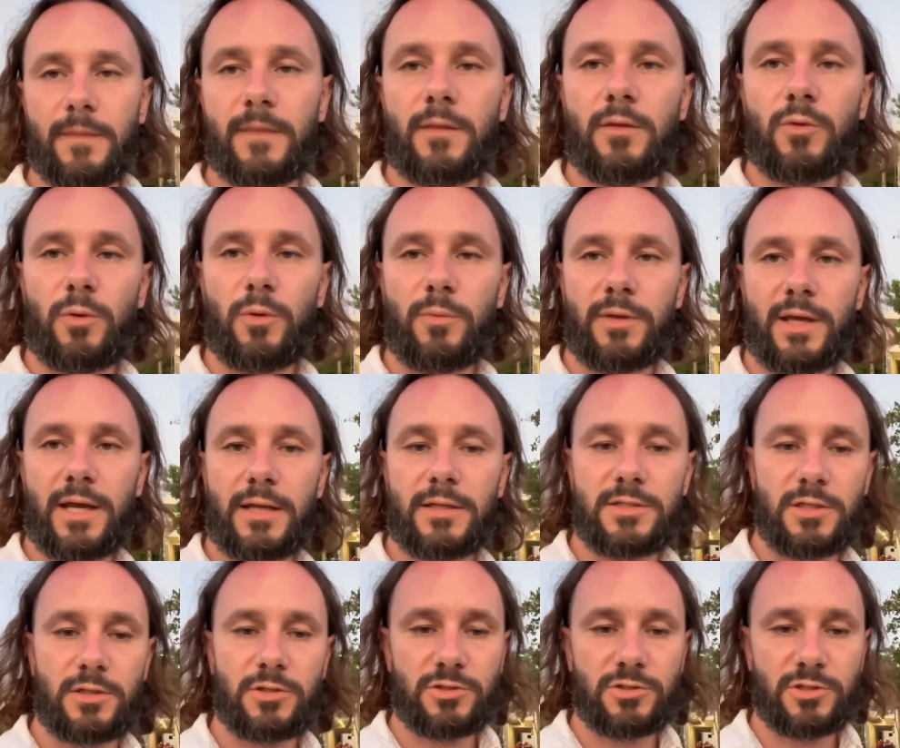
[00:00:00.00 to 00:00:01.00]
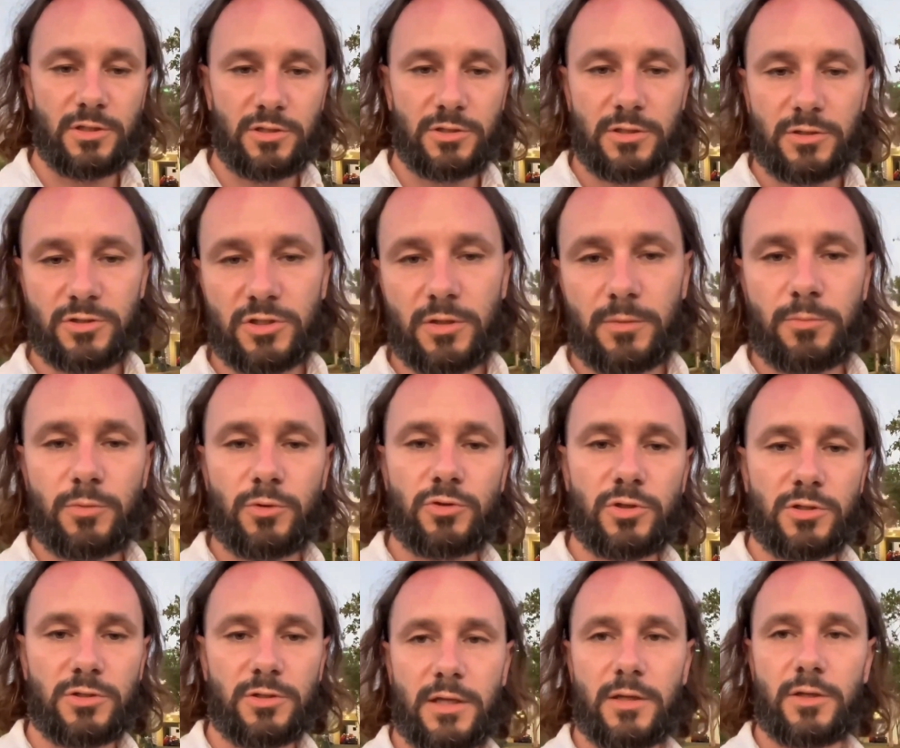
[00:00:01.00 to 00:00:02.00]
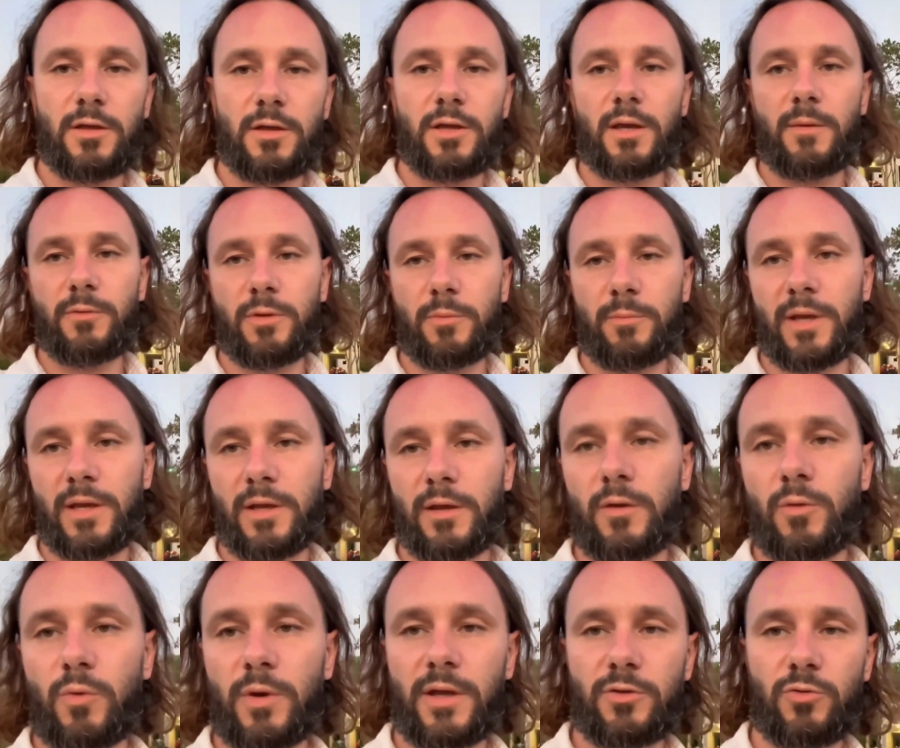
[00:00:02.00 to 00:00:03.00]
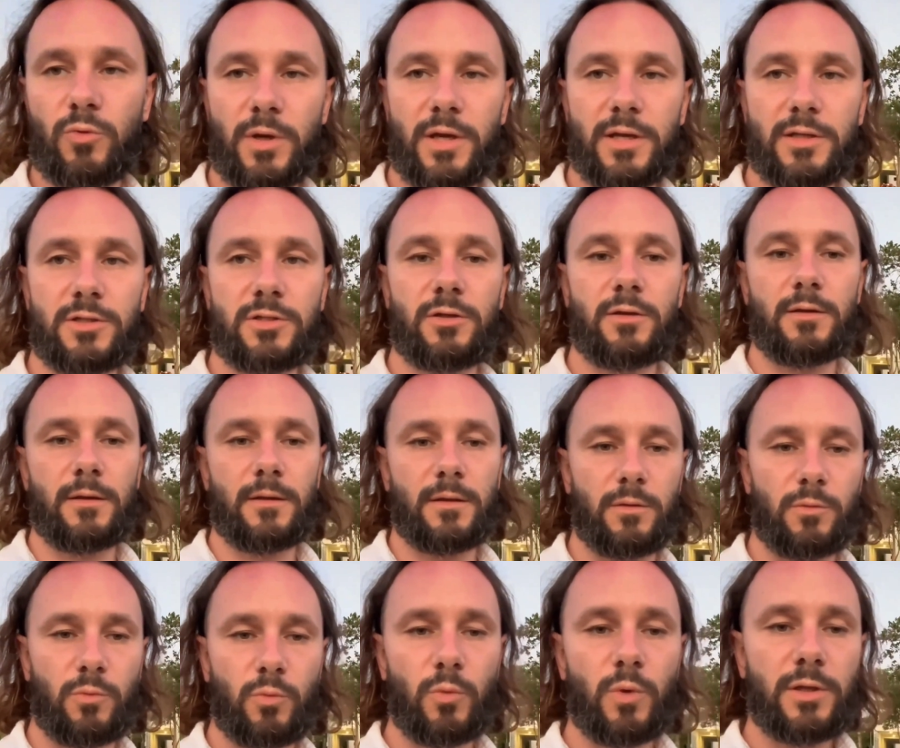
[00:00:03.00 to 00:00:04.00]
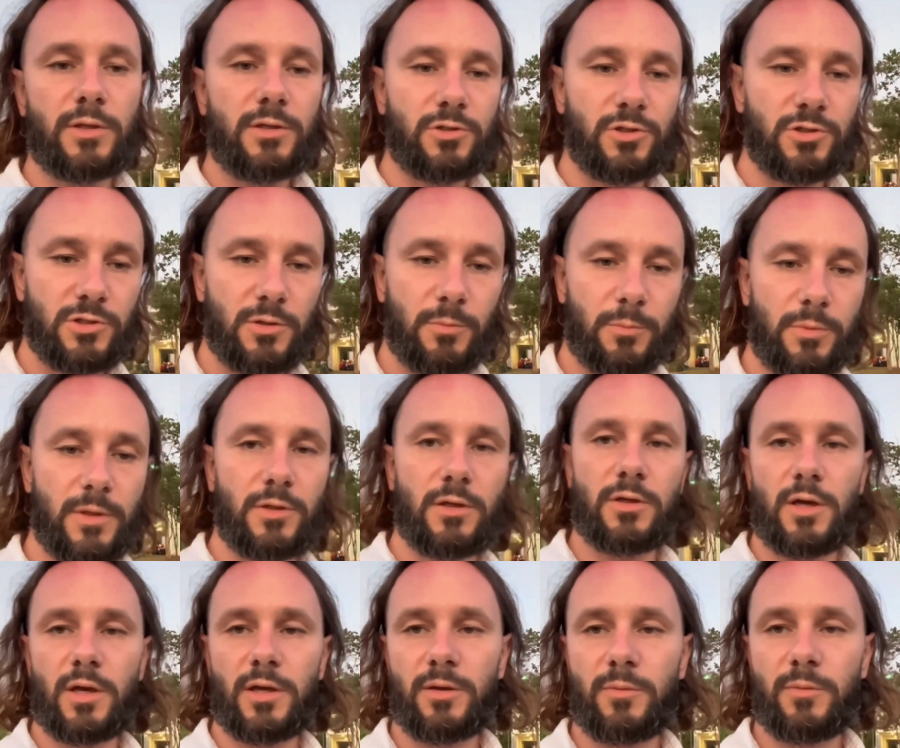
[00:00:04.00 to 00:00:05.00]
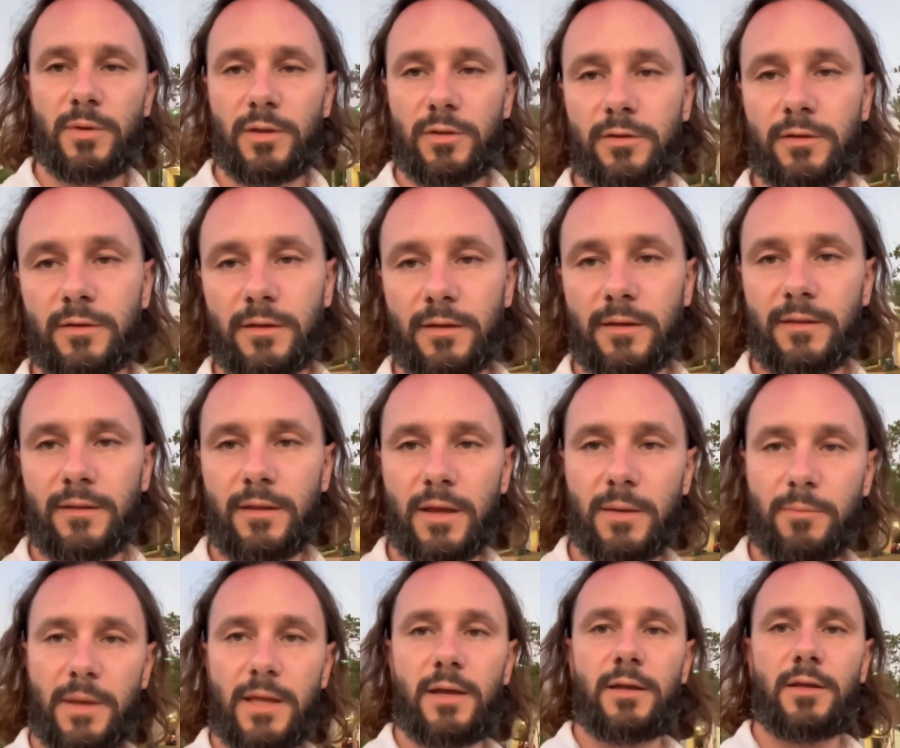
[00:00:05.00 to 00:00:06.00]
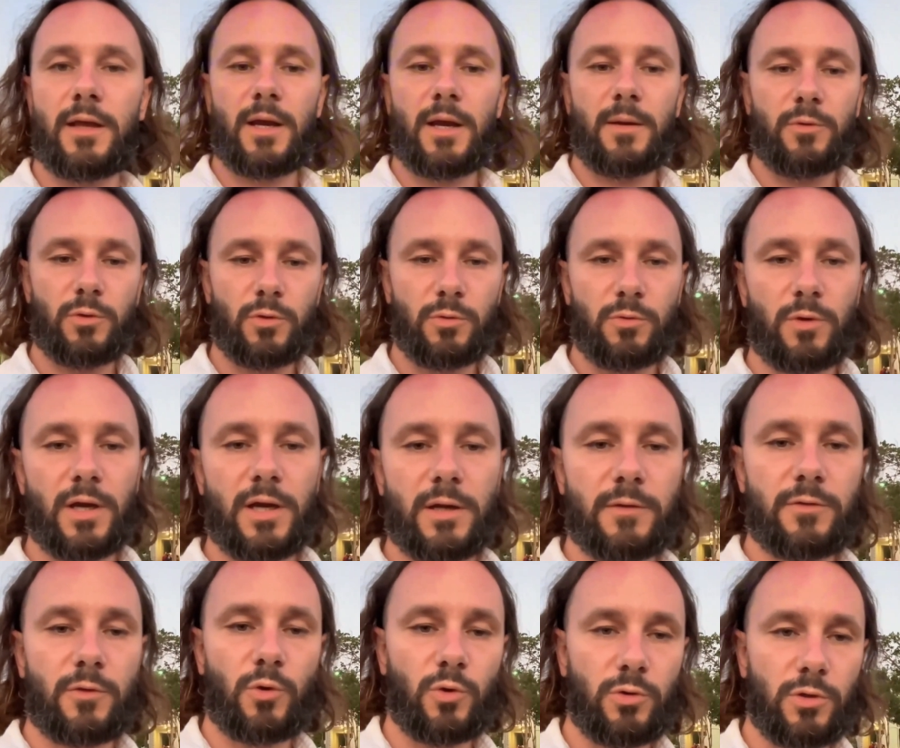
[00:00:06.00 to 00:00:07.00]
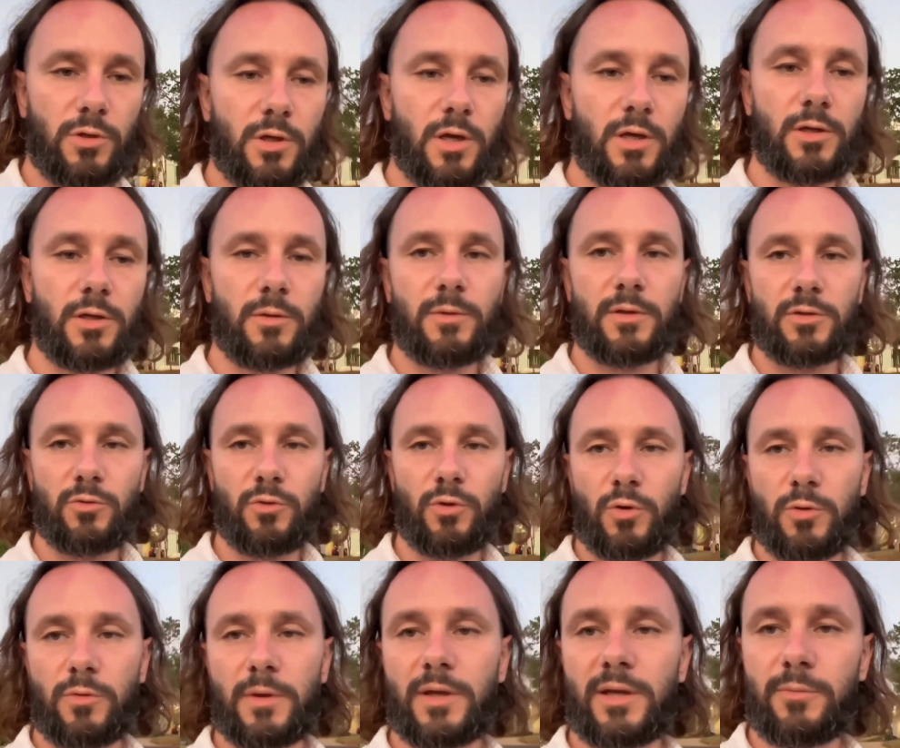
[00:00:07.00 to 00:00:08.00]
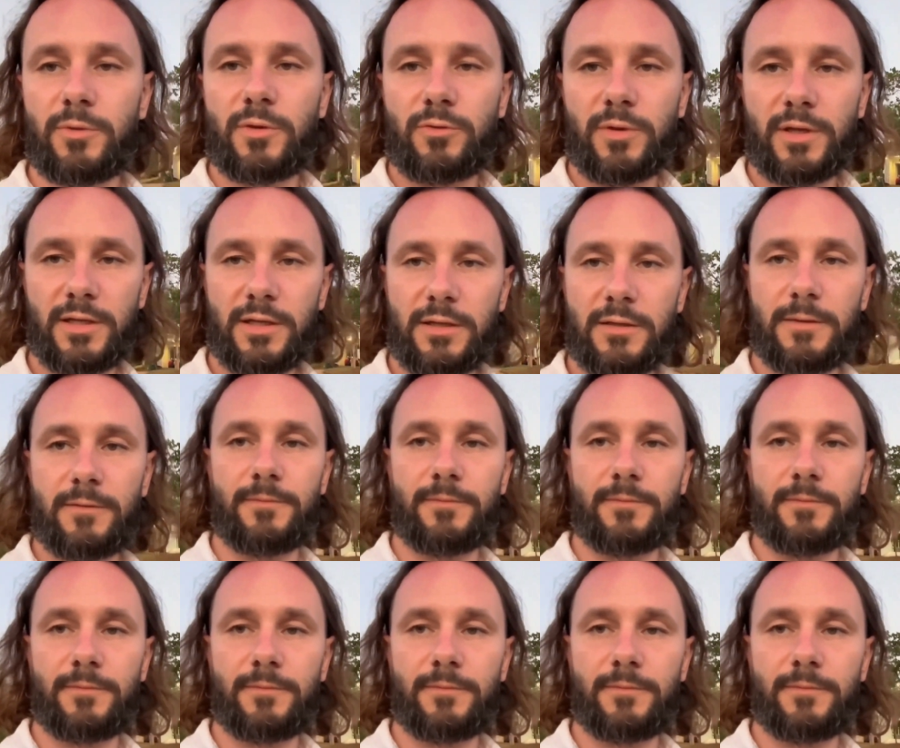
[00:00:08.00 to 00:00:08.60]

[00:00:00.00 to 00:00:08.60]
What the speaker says: To obtain such citizenship, you just need to come to Paraguay twice, once to submit the document, and by the time you arrive, all the documents will already be ready.